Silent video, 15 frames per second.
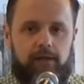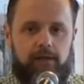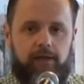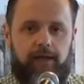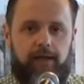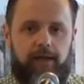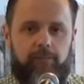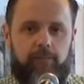
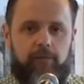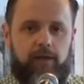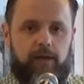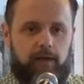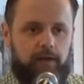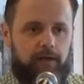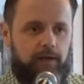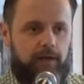um,
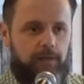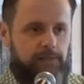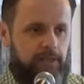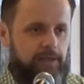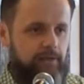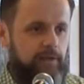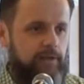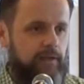I was
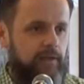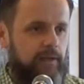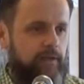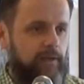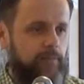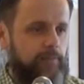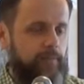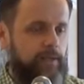kind of thinking, like,
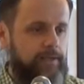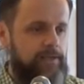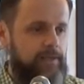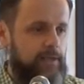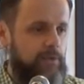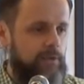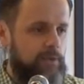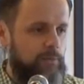
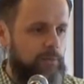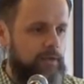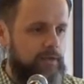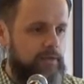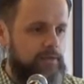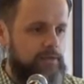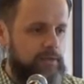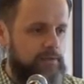meditating on the
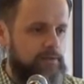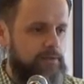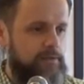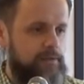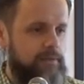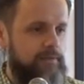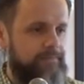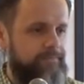word, it
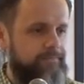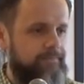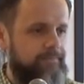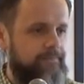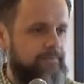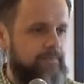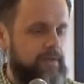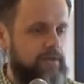sounds
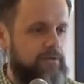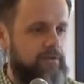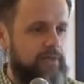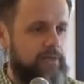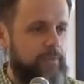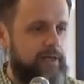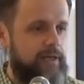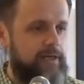kind of
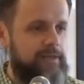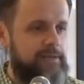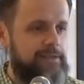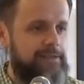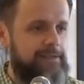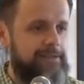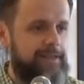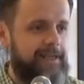really weird.
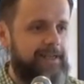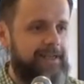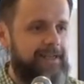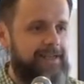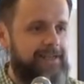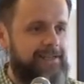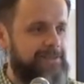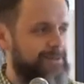
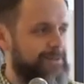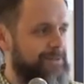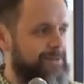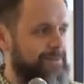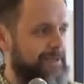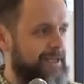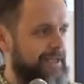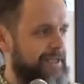Uh, it's not
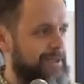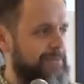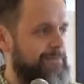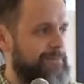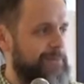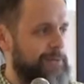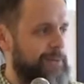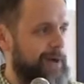something I kind
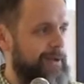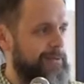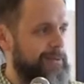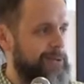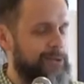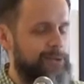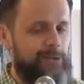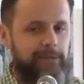of know how to
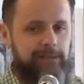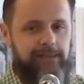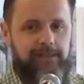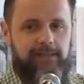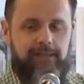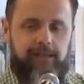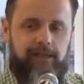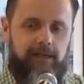do.
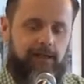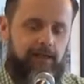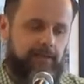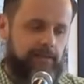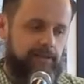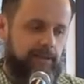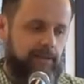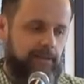
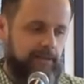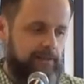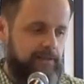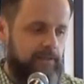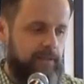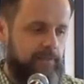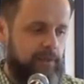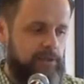And uh, as
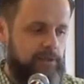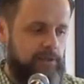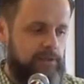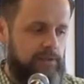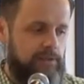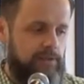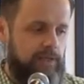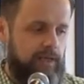I kind of
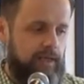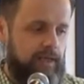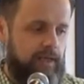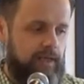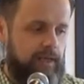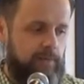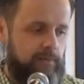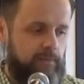mentioned,
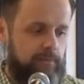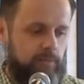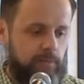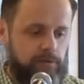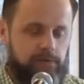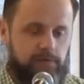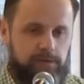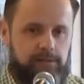uh,
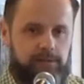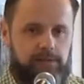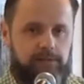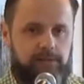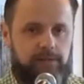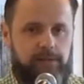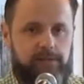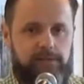much of
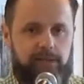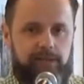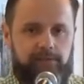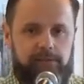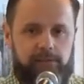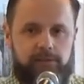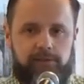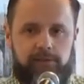this kind of sermon,
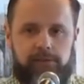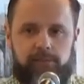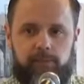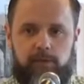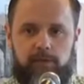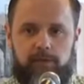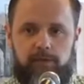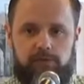especially this
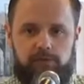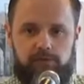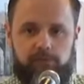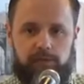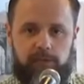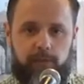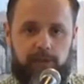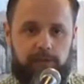part, is
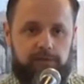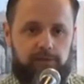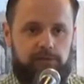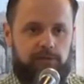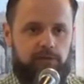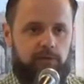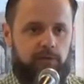really based